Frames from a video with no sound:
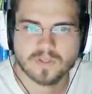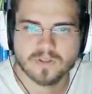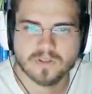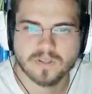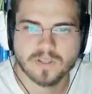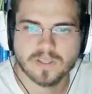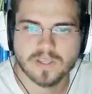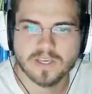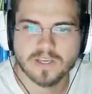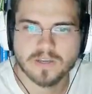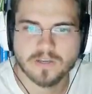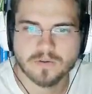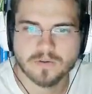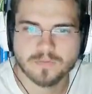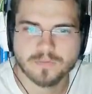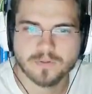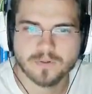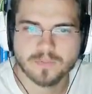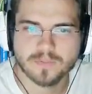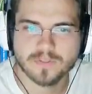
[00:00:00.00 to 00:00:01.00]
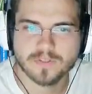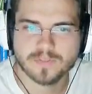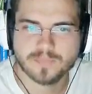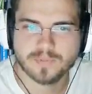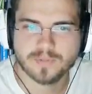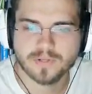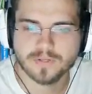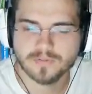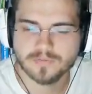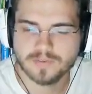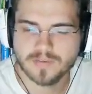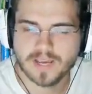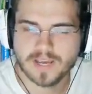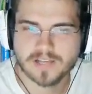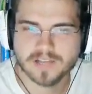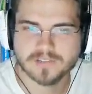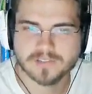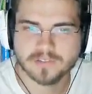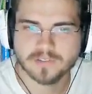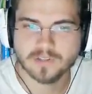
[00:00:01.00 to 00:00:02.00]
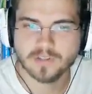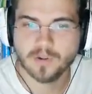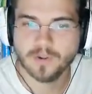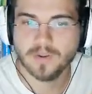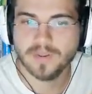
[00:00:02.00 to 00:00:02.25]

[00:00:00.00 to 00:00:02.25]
Like, they could have filmed this pretty fast. Going